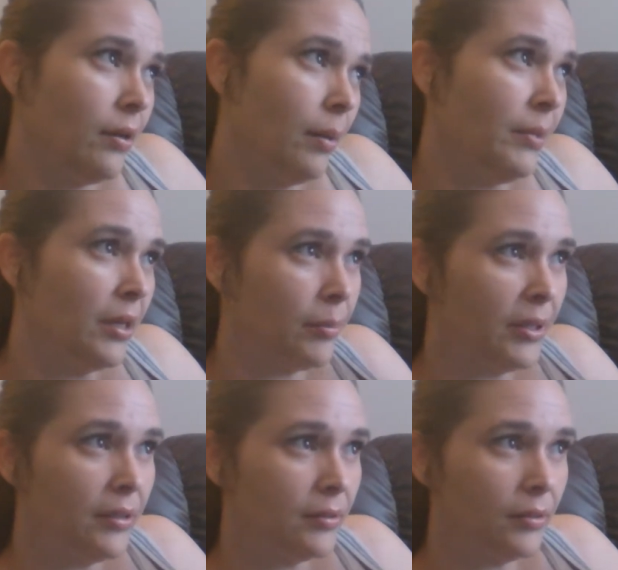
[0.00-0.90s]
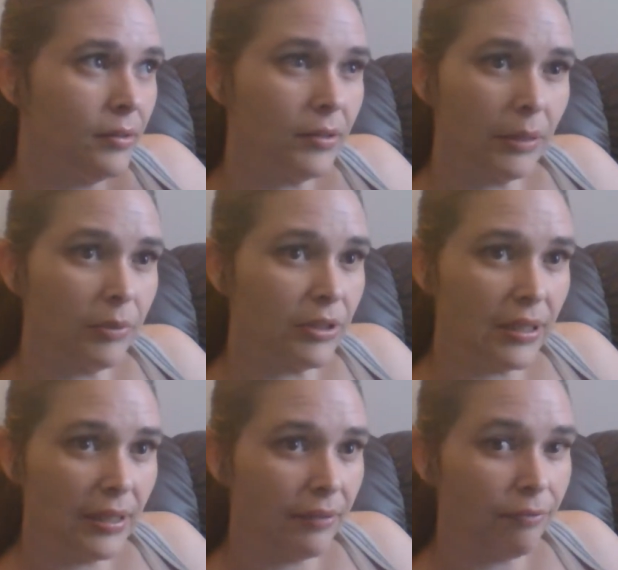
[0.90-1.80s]
as little as, I want to
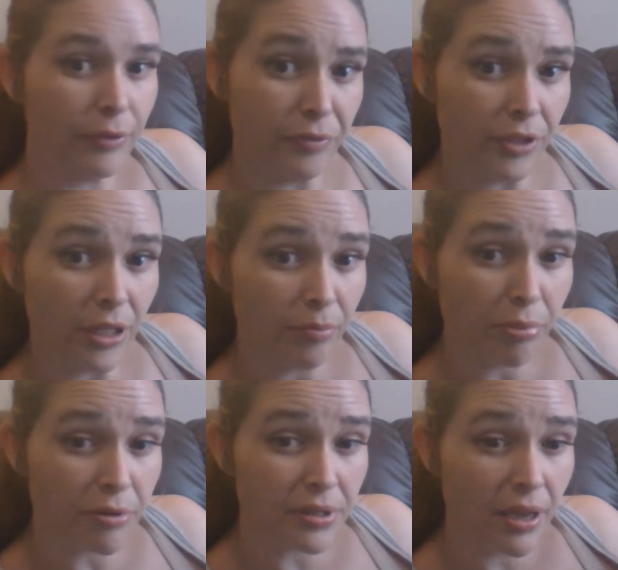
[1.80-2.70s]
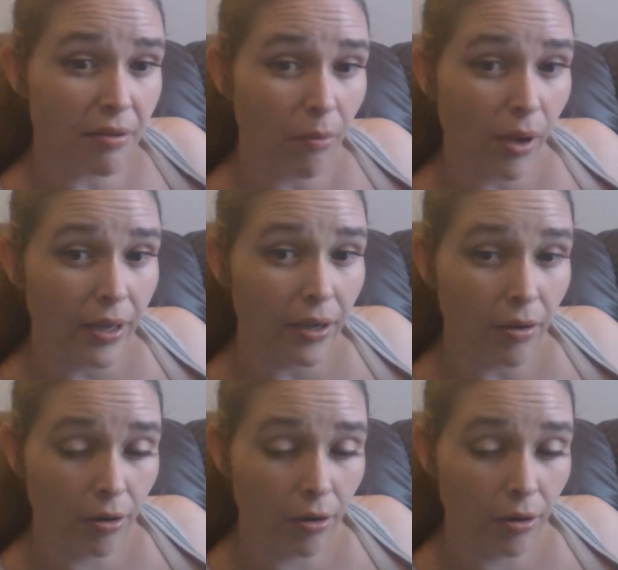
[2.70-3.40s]
say, like 15% white